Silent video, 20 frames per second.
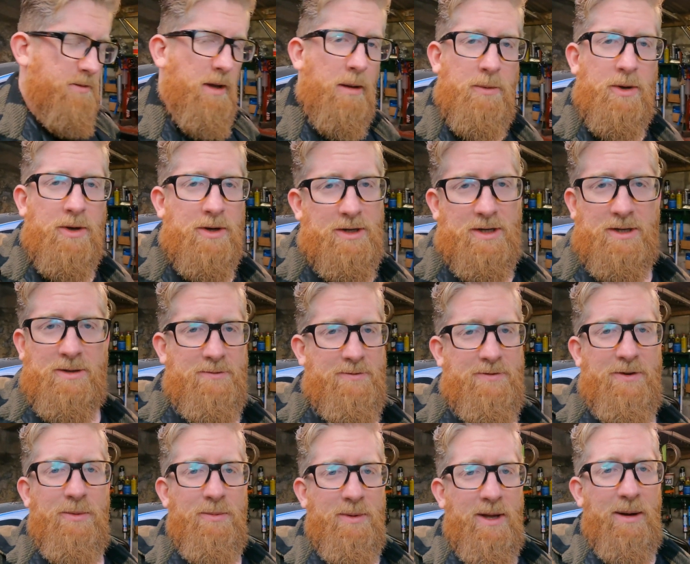I'm not going to
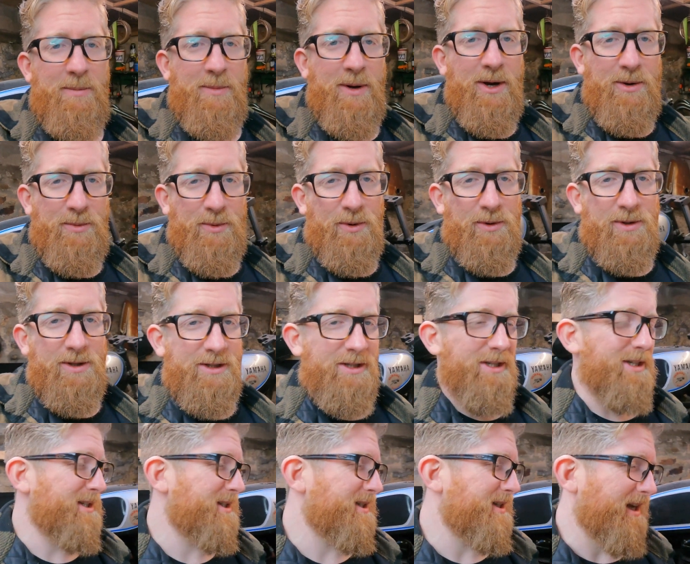film that, but I will clean
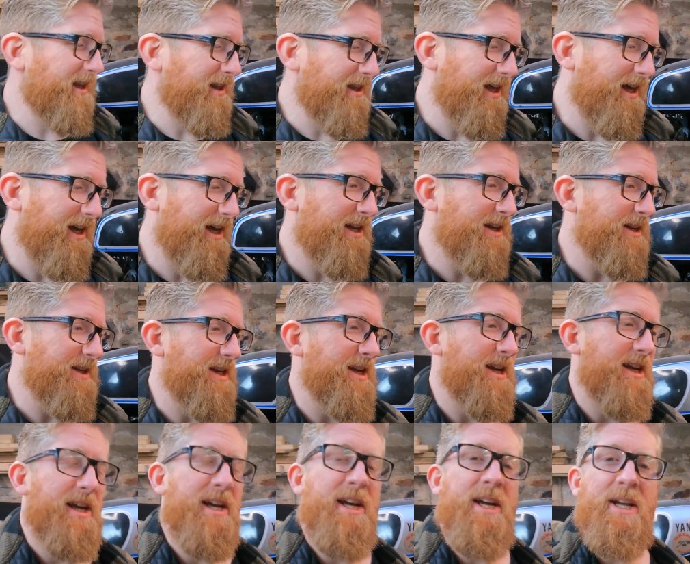this, and then
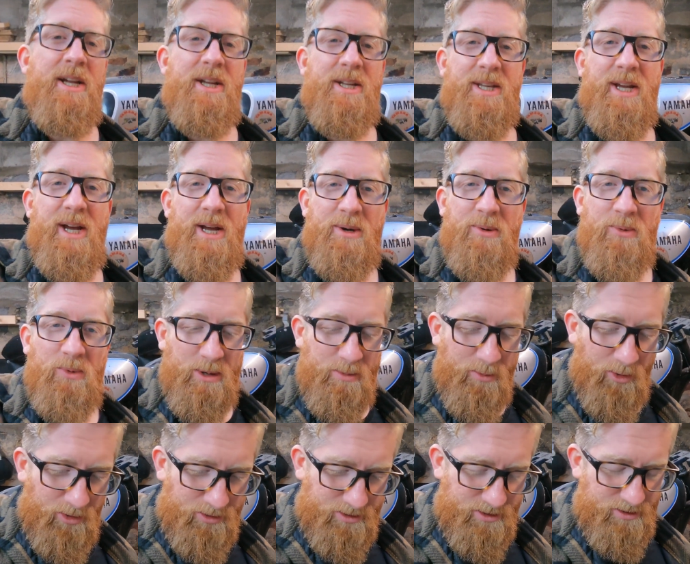yeah,
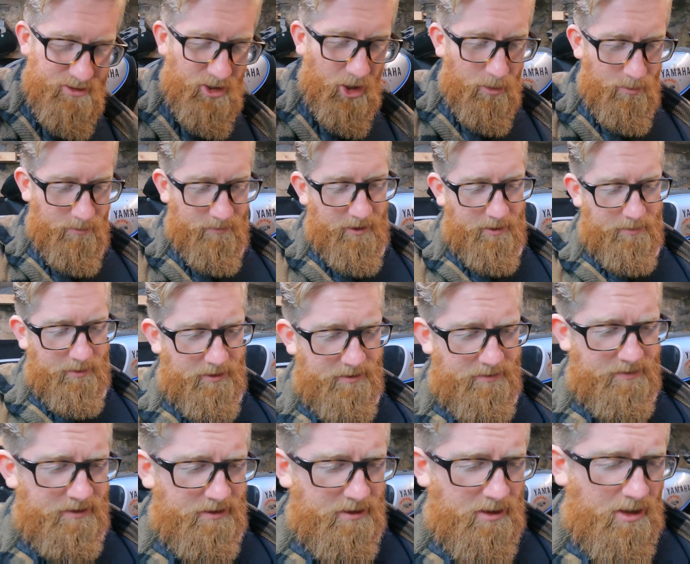remold carbon fibre.